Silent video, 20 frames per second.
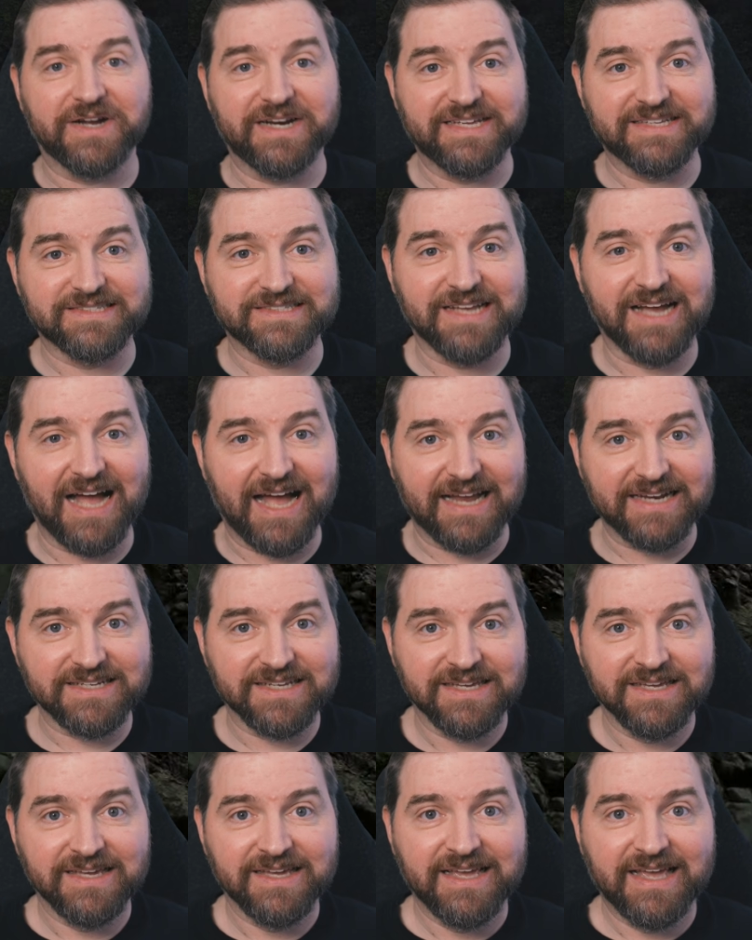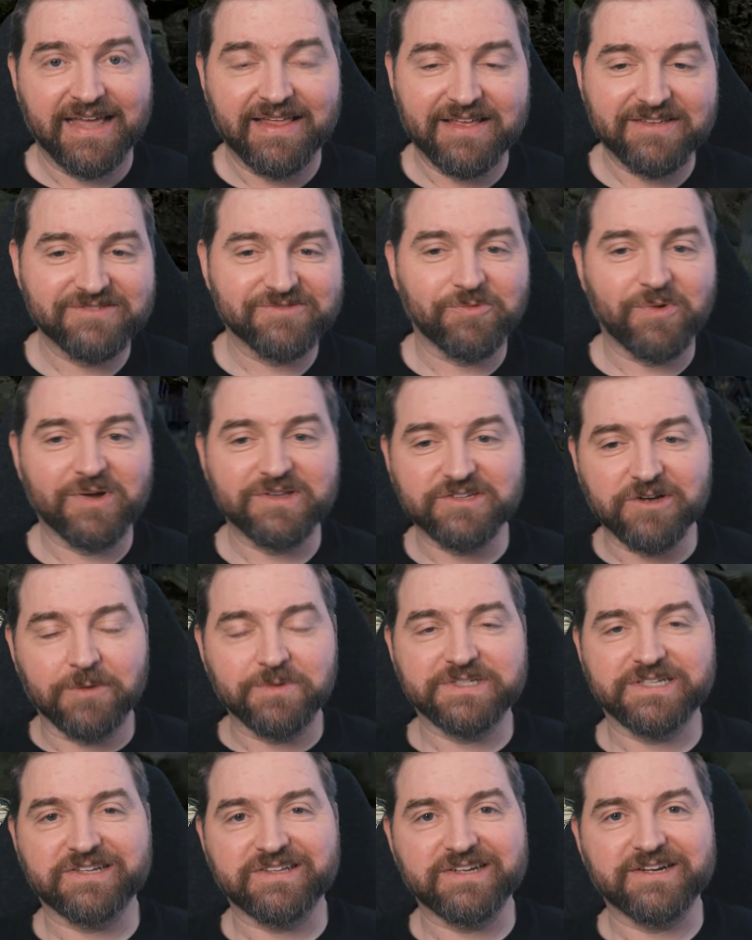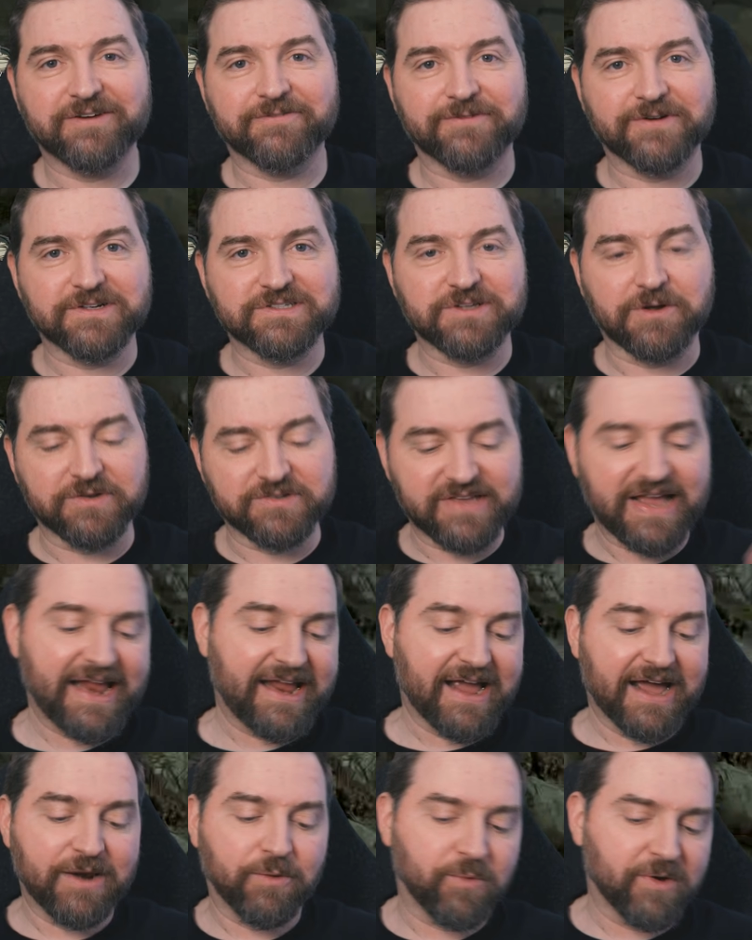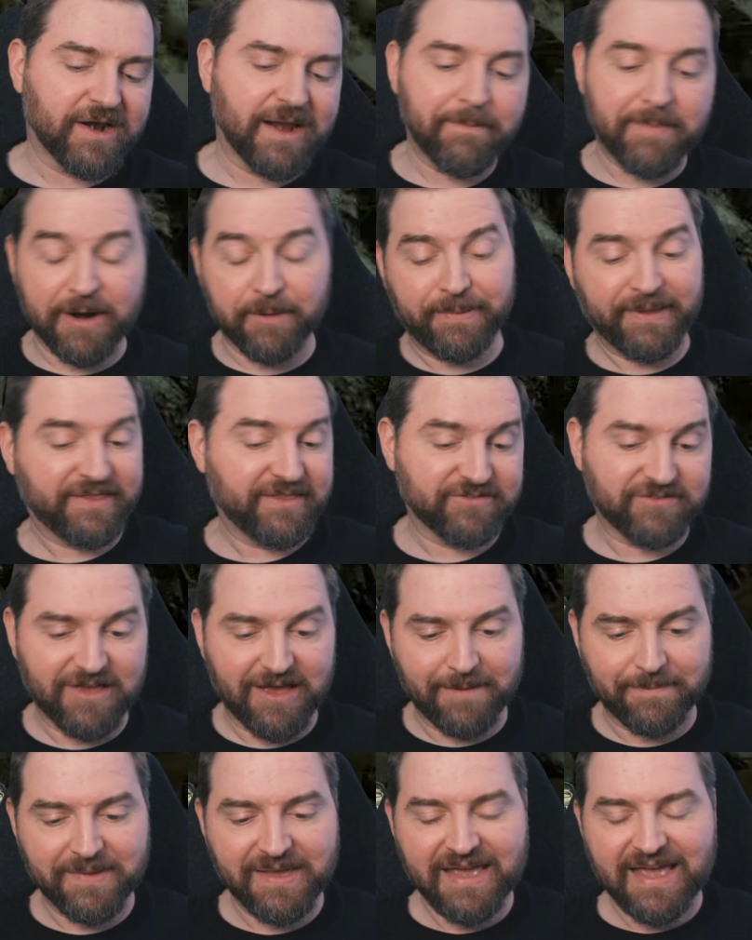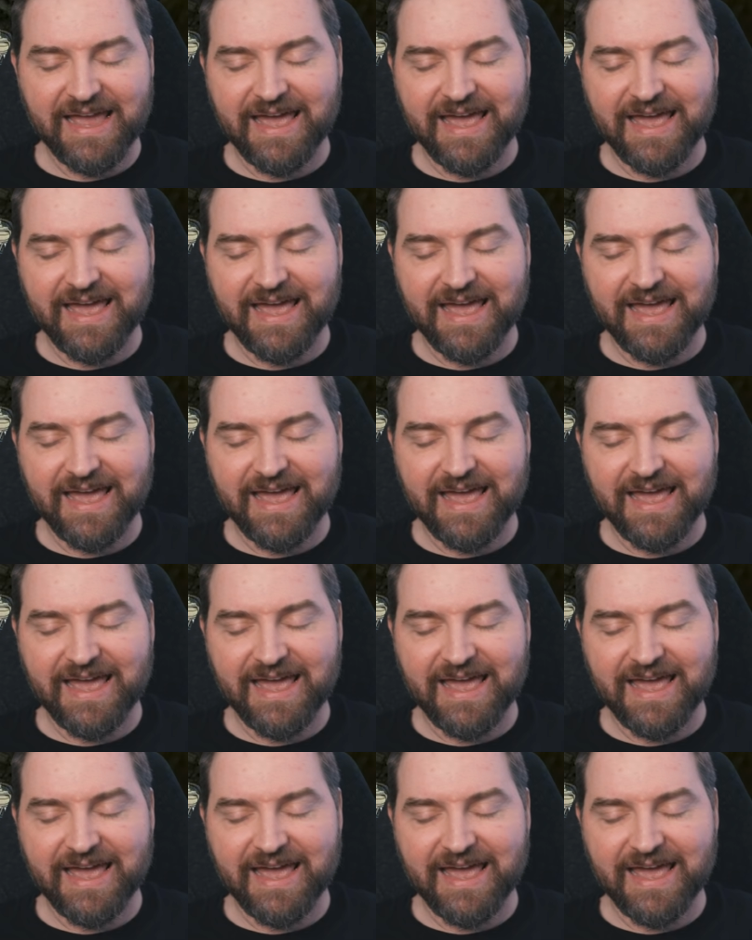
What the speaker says: is not. And that wasn't always clear at first. So I was like kind of worried I better pick this up.